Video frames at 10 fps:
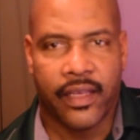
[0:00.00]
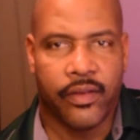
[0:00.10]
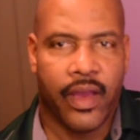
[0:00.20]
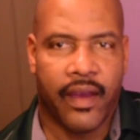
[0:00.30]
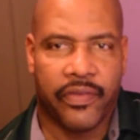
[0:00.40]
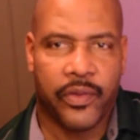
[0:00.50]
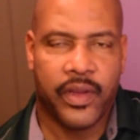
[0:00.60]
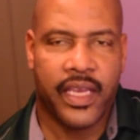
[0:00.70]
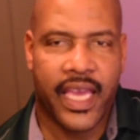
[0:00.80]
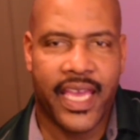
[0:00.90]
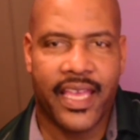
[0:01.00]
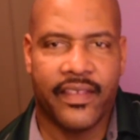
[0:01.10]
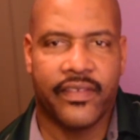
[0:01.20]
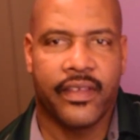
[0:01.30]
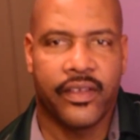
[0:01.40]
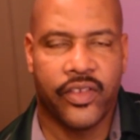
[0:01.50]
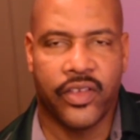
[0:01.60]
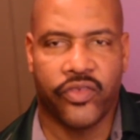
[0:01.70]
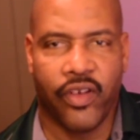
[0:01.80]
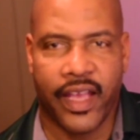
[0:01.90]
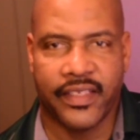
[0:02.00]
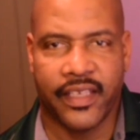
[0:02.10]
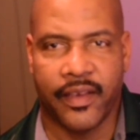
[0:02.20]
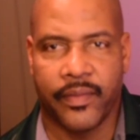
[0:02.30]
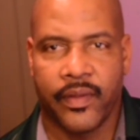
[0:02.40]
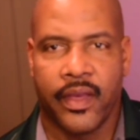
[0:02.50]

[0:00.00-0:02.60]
You have three heads to your tricep.